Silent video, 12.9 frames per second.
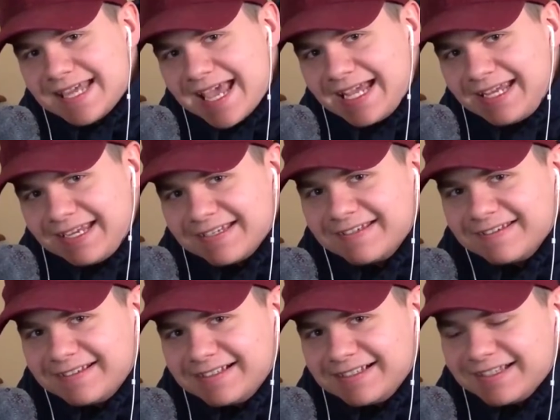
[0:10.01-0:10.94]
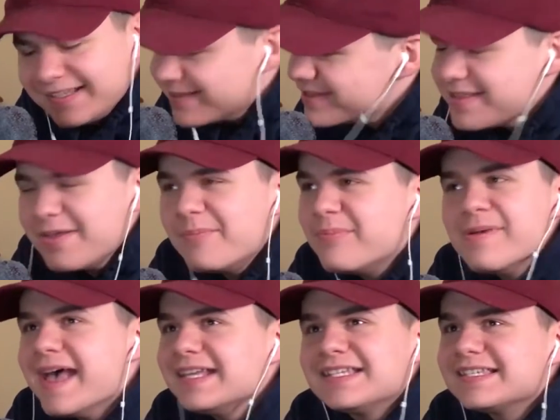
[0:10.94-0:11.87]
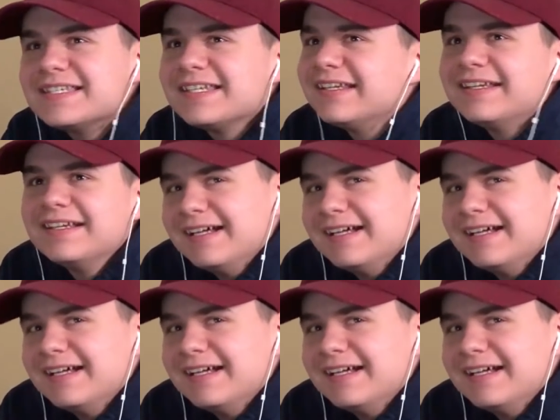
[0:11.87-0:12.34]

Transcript: Day, the best